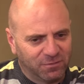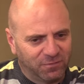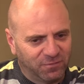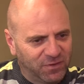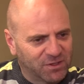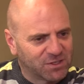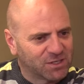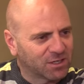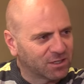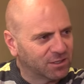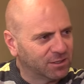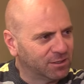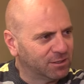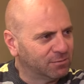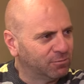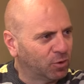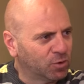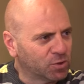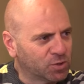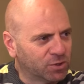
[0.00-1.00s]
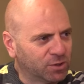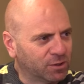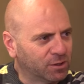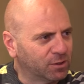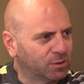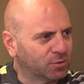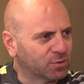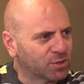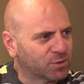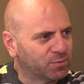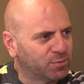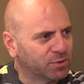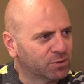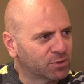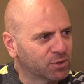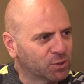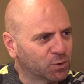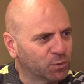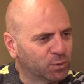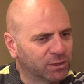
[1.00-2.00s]
physically, emotionally, or
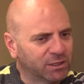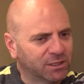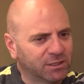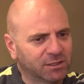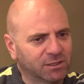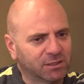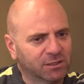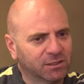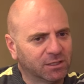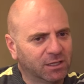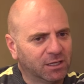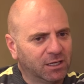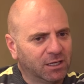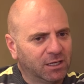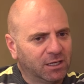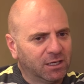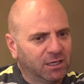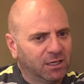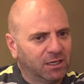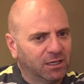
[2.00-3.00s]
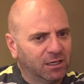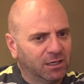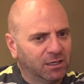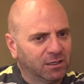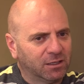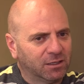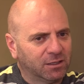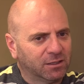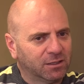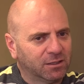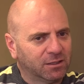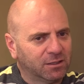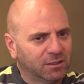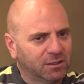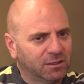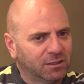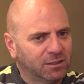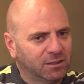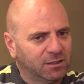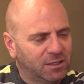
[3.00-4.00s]
spiritually ill,
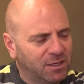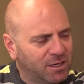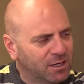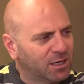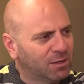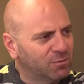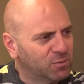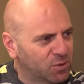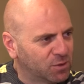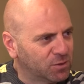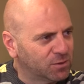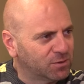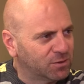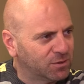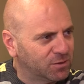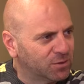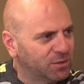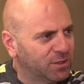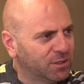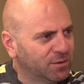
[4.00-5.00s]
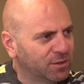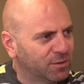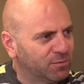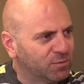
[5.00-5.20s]
he comes to heal